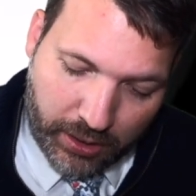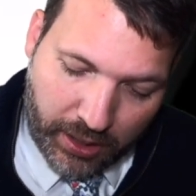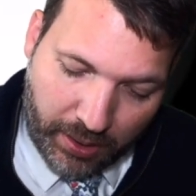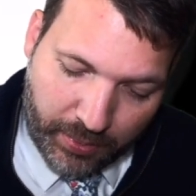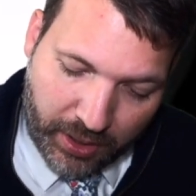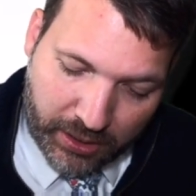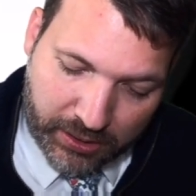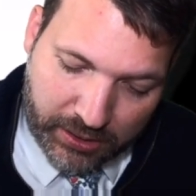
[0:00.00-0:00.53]
That
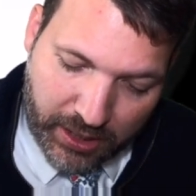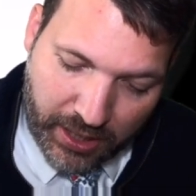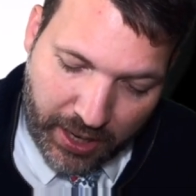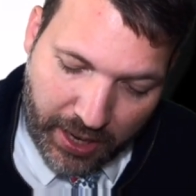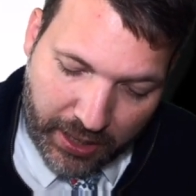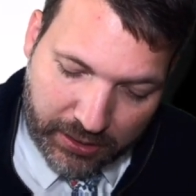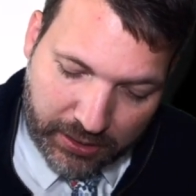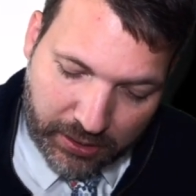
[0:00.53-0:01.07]
means
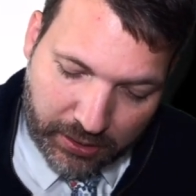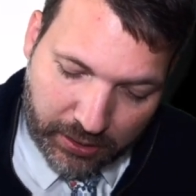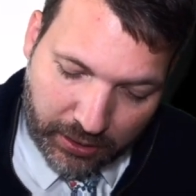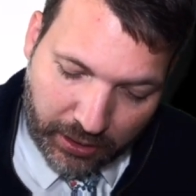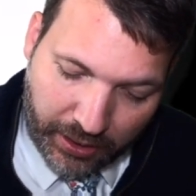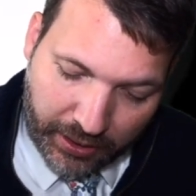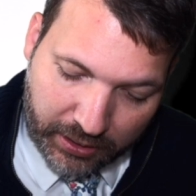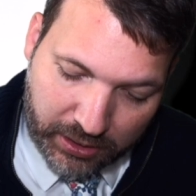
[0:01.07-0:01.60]
that
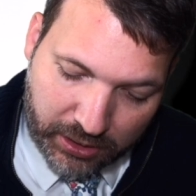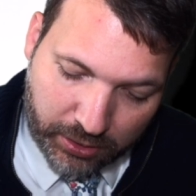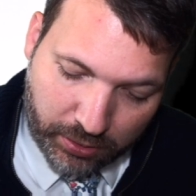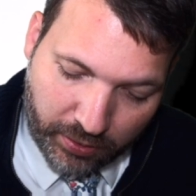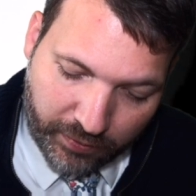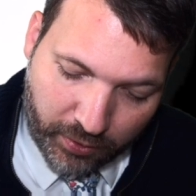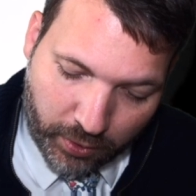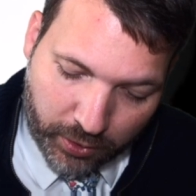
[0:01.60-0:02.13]
line 2,
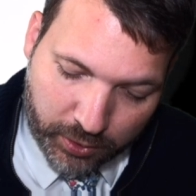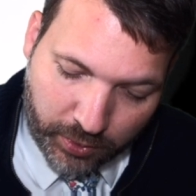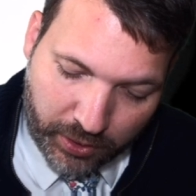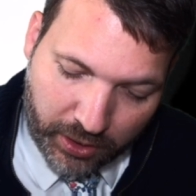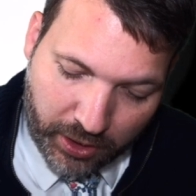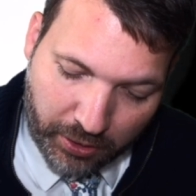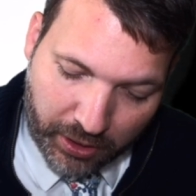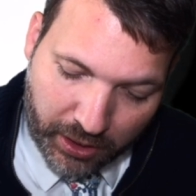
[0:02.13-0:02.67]
of course, we
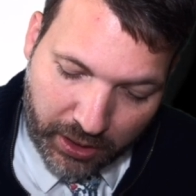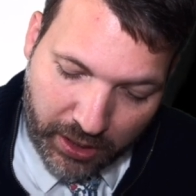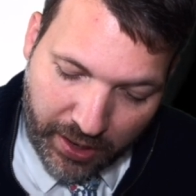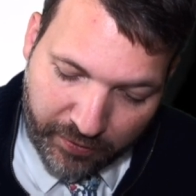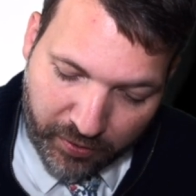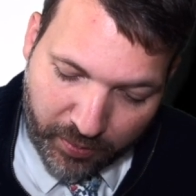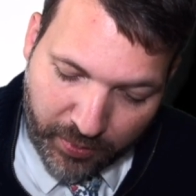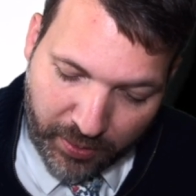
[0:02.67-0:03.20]
know can
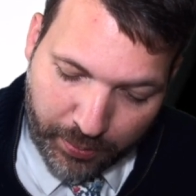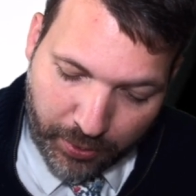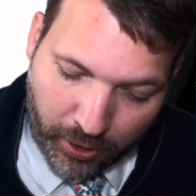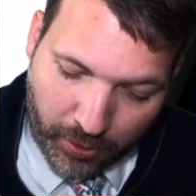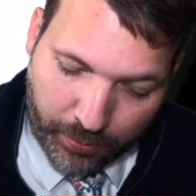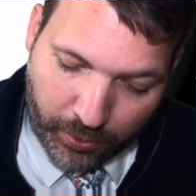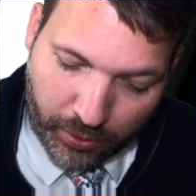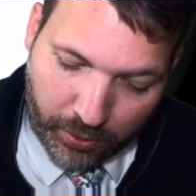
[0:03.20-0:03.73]
never be
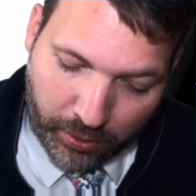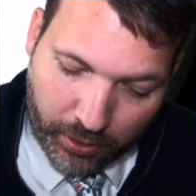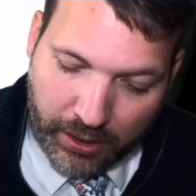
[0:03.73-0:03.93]
purple.